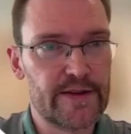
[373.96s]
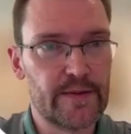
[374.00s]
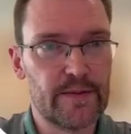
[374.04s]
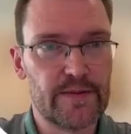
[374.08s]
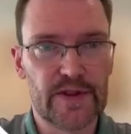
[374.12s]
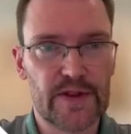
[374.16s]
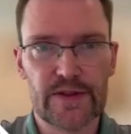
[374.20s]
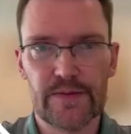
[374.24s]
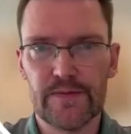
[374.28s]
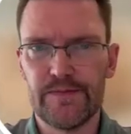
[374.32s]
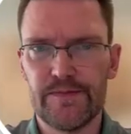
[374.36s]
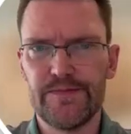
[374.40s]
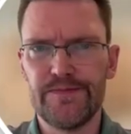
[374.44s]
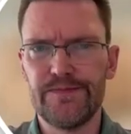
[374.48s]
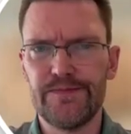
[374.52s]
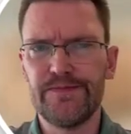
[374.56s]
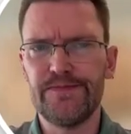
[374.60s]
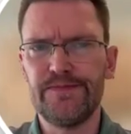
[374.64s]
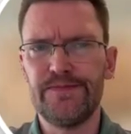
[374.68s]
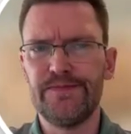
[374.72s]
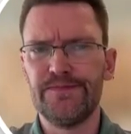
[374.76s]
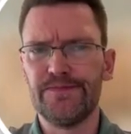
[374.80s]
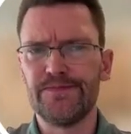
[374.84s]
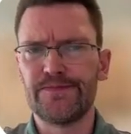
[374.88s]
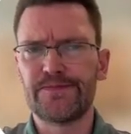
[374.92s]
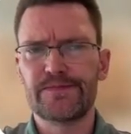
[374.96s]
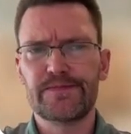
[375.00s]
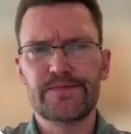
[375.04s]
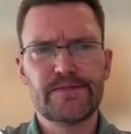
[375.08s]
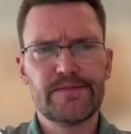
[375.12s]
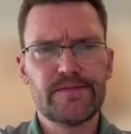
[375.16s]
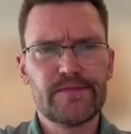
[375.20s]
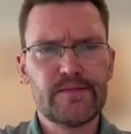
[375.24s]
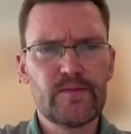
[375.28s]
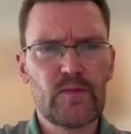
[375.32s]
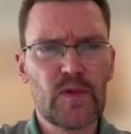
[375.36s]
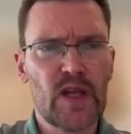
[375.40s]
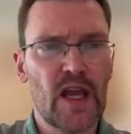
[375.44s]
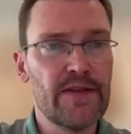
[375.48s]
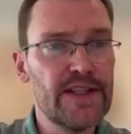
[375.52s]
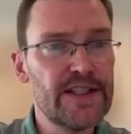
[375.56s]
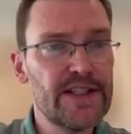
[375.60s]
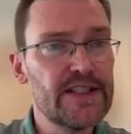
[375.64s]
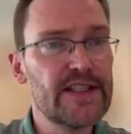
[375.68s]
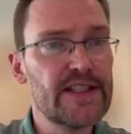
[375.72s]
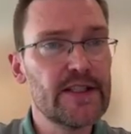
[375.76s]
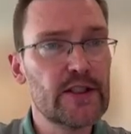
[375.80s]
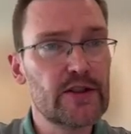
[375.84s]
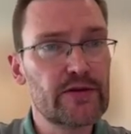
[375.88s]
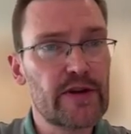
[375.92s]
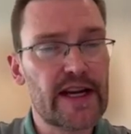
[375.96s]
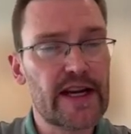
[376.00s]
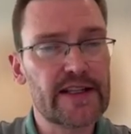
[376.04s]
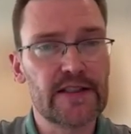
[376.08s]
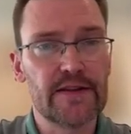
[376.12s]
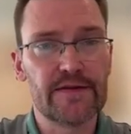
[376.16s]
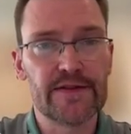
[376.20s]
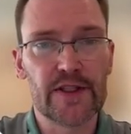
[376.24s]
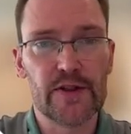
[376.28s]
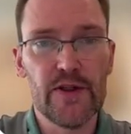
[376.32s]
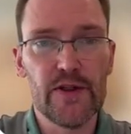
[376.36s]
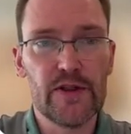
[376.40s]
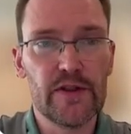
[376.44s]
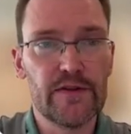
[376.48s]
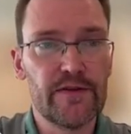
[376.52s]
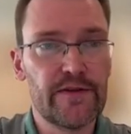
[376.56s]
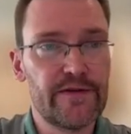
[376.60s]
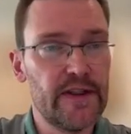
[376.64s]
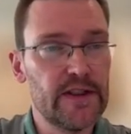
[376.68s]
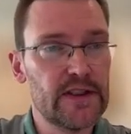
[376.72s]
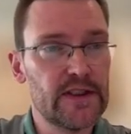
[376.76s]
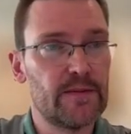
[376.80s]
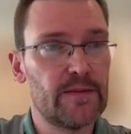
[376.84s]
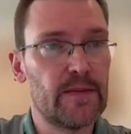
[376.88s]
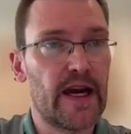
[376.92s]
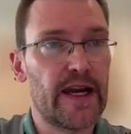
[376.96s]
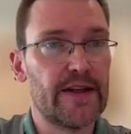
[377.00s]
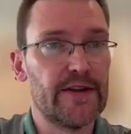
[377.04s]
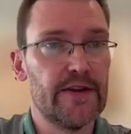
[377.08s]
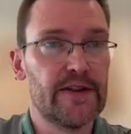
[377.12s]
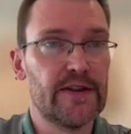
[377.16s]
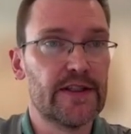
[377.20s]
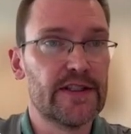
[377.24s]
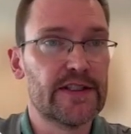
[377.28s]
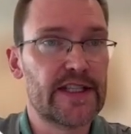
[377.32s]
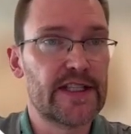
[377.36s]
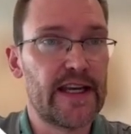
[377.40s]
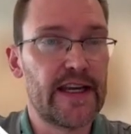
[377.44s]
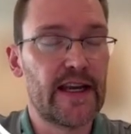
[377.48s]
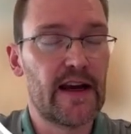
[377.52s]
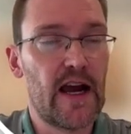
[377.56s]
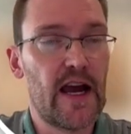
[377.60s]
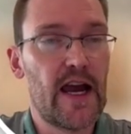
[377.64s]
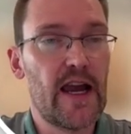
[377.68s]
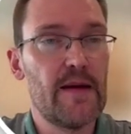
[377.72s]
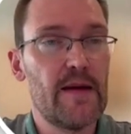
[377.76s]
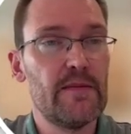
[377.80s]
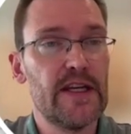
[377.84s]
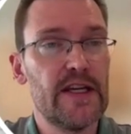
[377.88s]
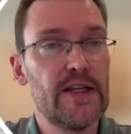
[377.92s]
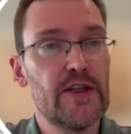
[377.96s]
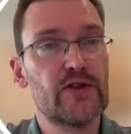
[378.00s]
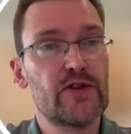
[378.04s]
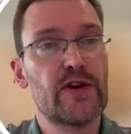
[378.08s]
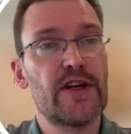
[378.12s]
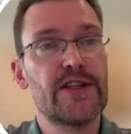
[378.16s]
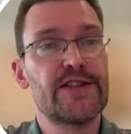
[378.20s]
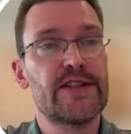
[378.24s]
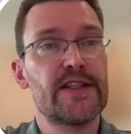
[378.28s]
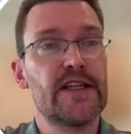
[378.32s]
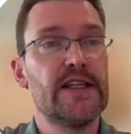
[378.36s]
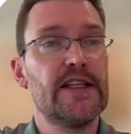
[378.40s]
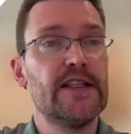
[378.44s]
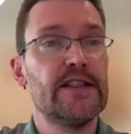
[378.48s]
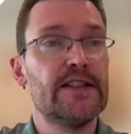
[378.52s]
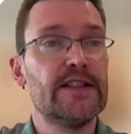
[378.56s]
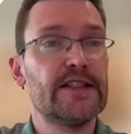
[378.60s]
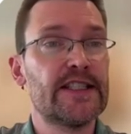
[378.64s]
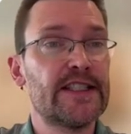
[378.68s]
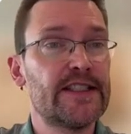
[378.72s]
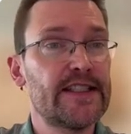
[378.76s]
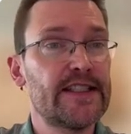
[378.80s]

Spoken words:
items. And this is interactive, so you can filter by it. You can say, I'm interested in